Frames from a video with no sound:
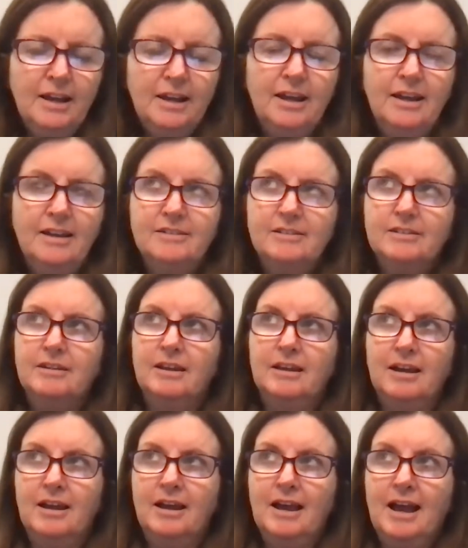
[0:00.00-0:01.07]
it's,
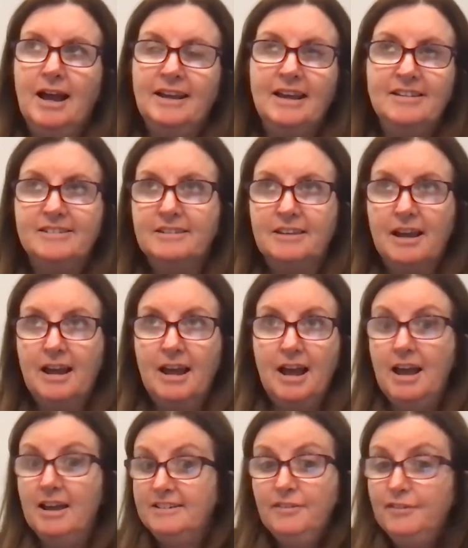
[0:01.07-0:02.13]
I guess,
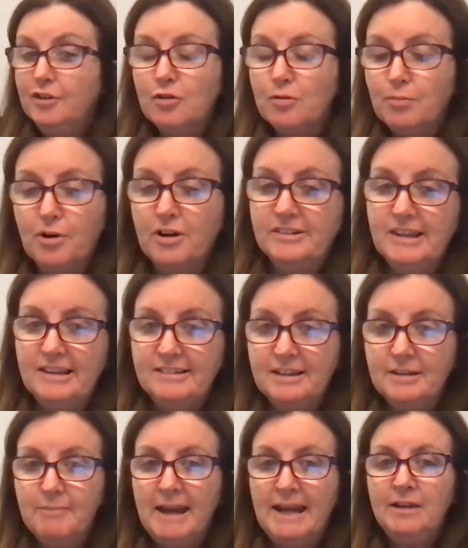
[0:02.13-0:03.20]
a difficult process
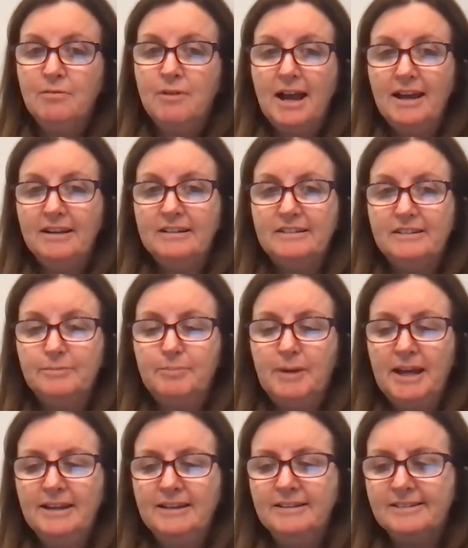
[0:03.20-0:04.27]
in many ways,
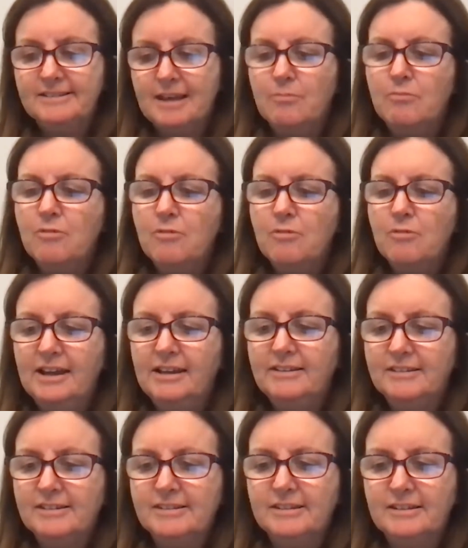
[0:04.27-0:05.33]
but in some
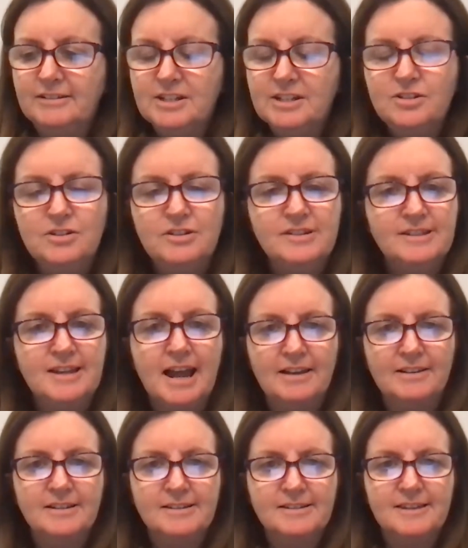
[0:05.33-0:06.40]
ways, did you start
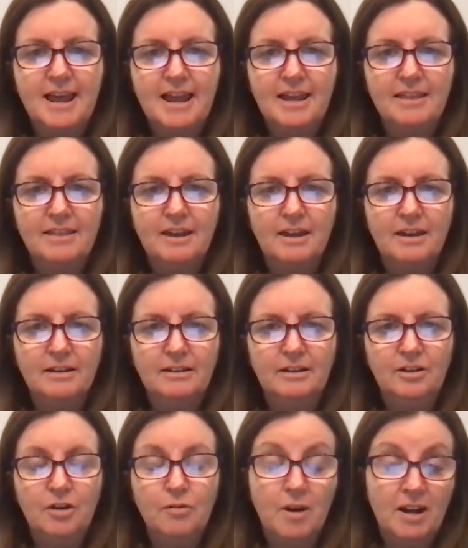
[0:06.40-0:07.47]
to see that,
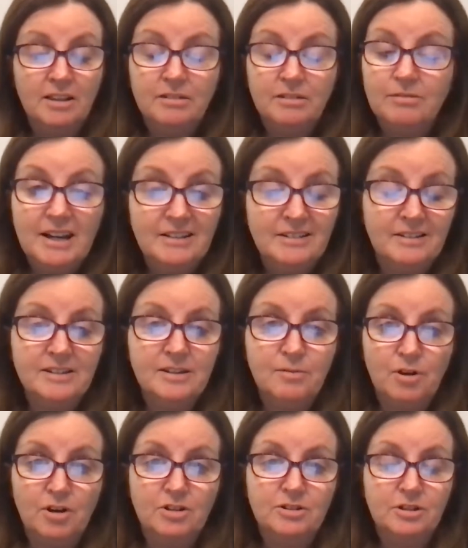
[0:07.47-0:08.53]
you know, one of the reasons you
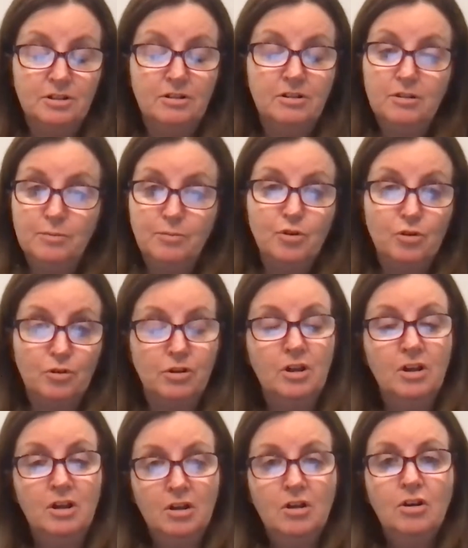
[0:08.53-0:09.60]
wanted to do the book
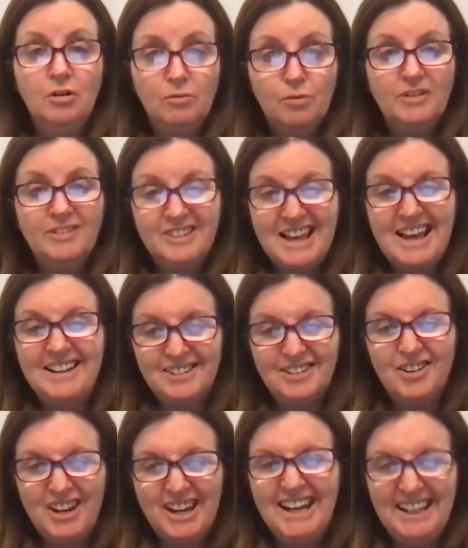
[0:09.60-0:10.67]
was that
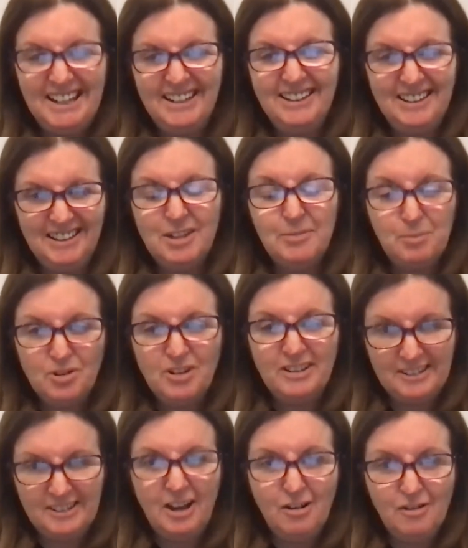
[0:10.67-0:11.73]
so the book
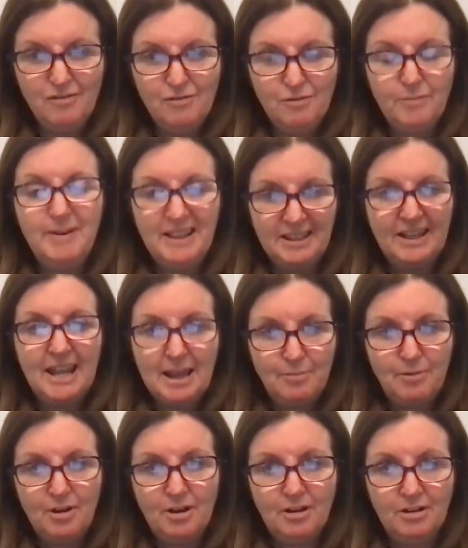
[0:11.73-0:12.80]
itself would be the
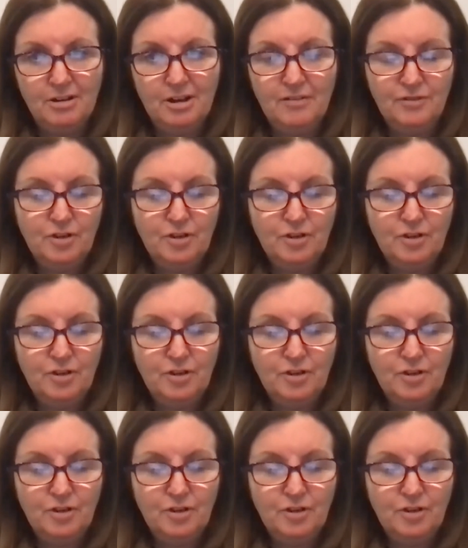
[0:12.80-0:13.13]
keeper of your